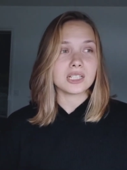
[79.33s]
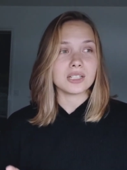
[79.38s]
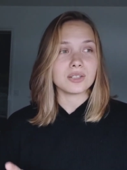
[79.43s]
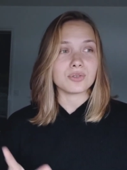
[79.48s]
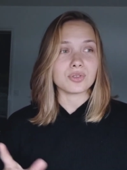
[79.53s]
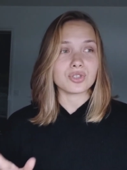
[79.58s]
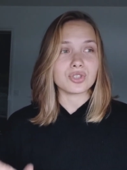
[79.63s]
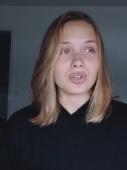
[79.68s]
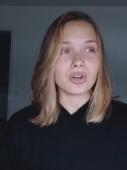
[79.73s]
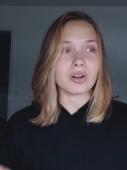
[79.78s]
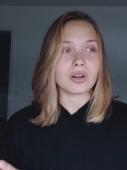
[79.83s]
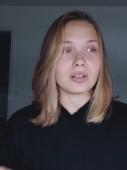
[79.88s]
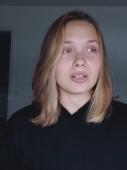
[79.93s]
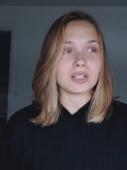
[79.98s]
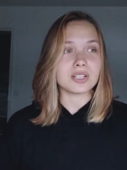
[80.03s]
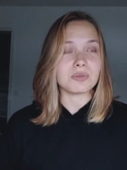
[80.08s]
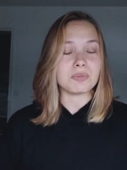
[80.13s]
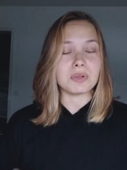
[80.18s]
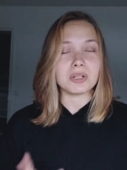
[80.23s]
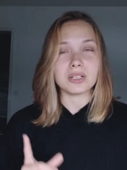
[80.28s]
It was
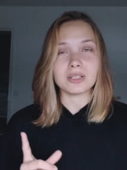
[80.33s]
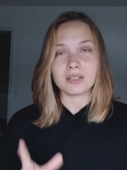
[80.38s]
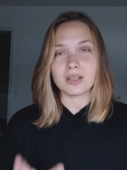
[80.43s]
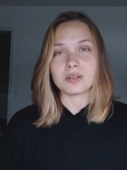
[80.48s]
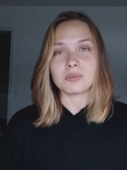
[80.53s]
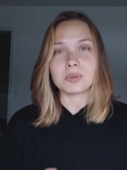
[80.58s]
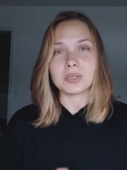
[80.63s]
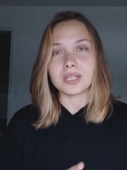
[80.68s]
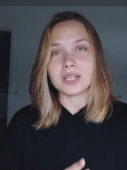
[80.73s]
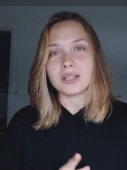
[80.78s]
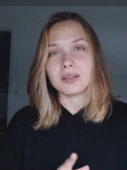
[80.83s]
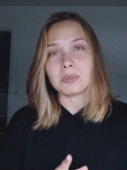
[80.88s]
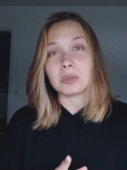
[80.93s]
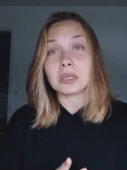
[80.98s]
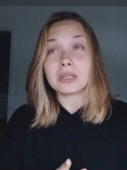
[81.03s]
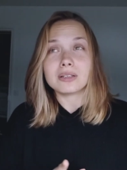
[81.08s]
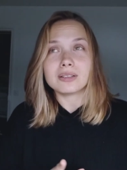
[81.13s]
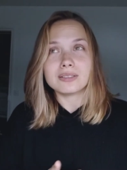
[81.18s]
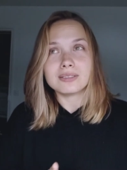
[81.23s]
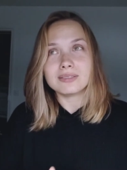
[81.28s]
chocolate milk, not banana
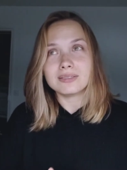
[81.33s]
milk